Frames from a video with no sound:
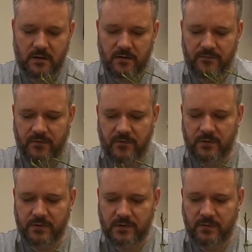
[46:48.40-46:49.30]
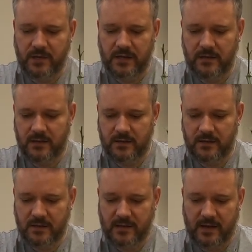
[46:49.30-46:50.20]
of the roots that we
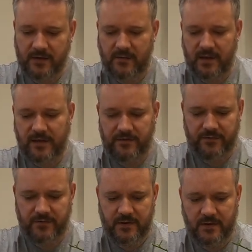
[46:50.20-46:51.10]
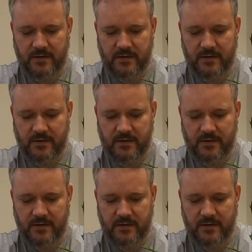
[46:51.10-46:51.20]
have left,